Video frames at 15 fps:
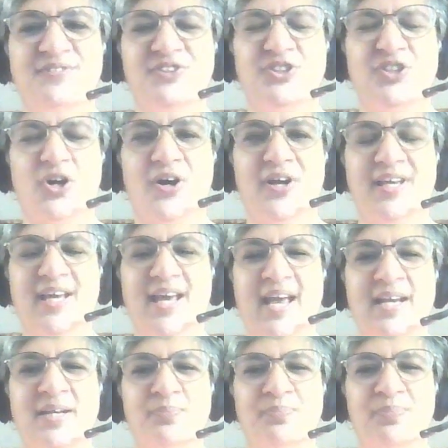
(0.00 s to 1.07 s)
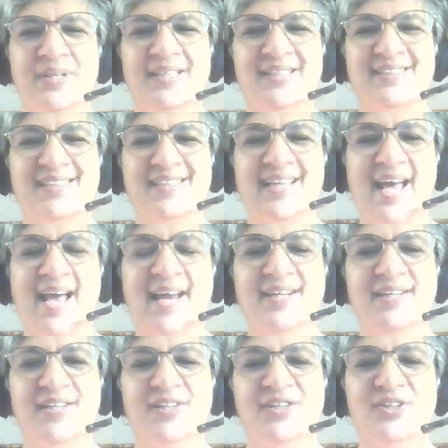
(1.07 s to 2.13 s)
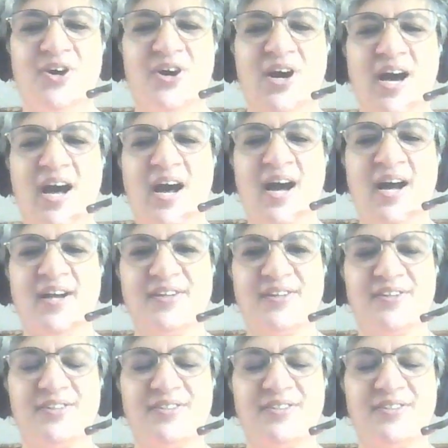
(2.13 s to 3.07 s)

joy, and peace land in your heart.